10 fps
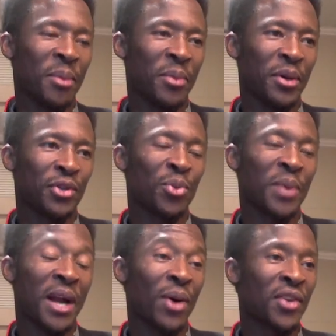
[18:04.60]
the 2, but
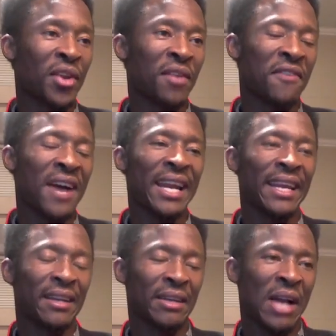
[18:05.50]
I will actually find it
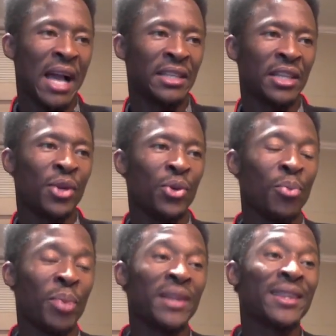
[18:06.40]
and tell you.
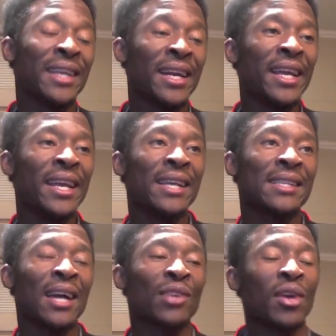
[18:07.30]
But 3 is
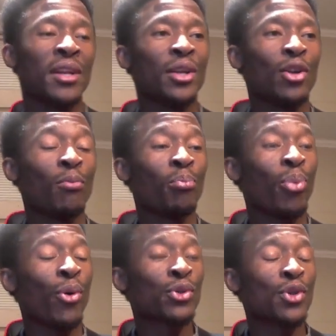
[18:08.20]
actually the
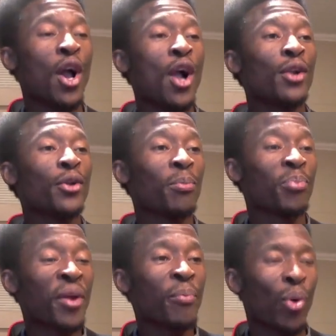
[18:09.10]

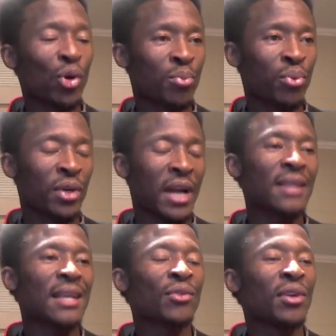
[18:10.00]
pre-post boot. That's
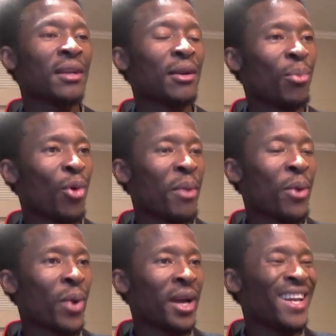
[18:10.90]
actually the moment
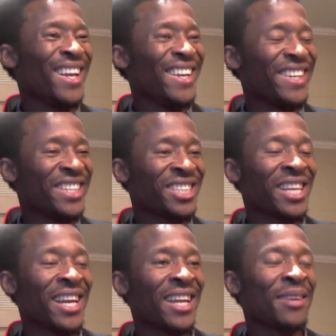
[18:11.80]
when it
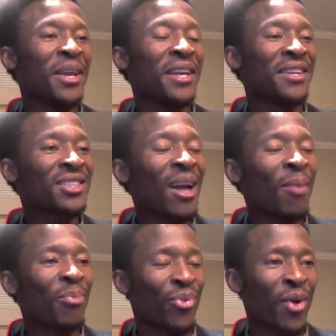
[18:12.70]
initial
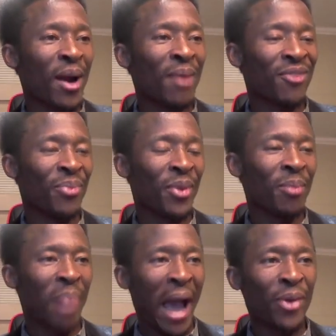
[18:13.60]
program from the
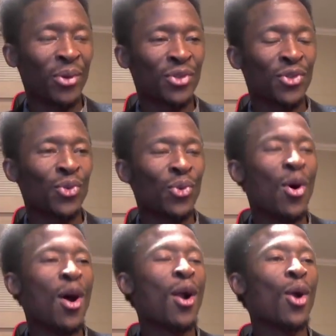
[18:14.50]
BIOS to
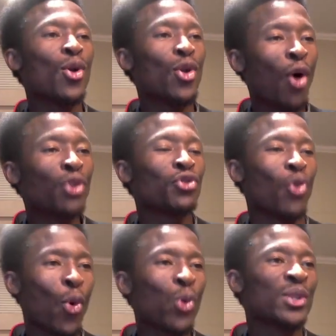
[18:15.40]
launch the
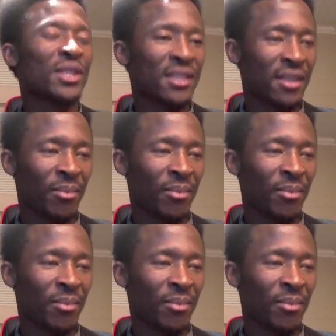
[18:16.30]
whole system,